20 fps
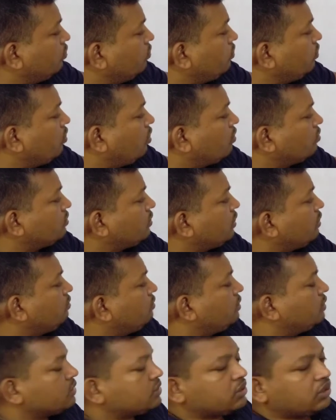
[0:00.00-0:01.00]
we observe
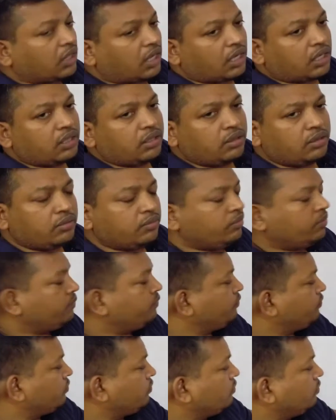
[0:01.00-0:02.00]
the star
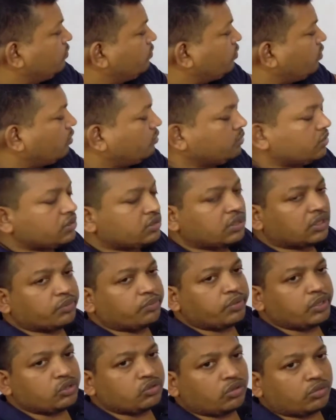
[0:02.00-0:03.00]
from the
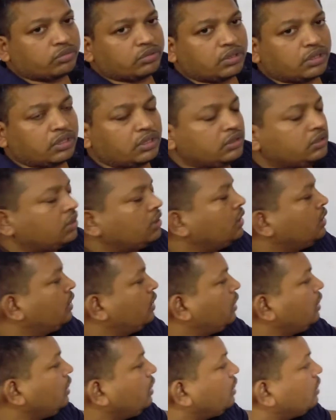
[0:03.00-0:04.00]
surface of the earth,
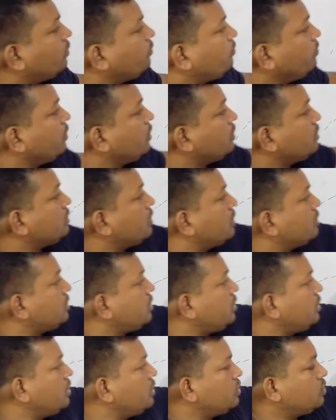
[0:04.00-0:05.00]
it appears as
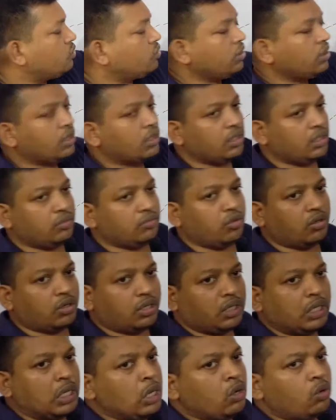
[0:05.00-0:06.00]
a twinkling
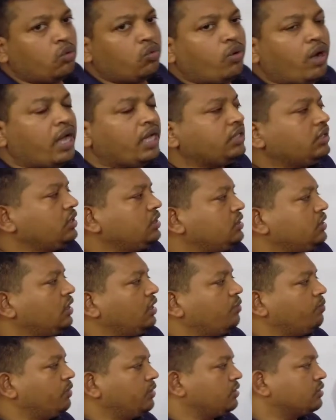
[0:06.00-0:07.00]
body. Why this
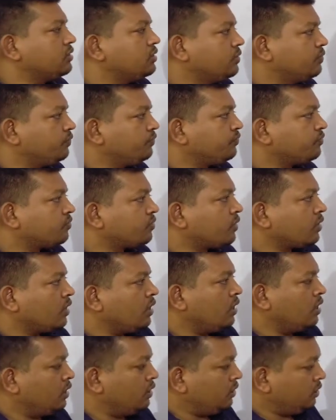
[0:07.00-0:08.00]
happens?
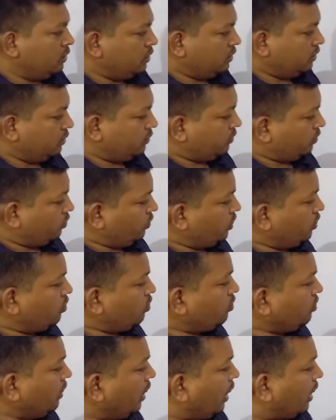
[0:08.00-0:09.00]
We
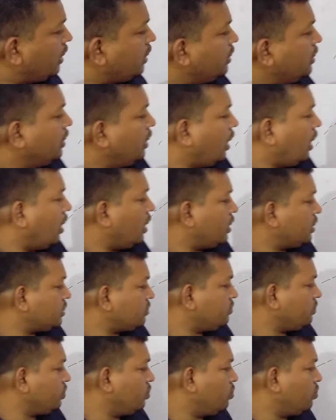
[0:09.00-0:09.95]
know that as we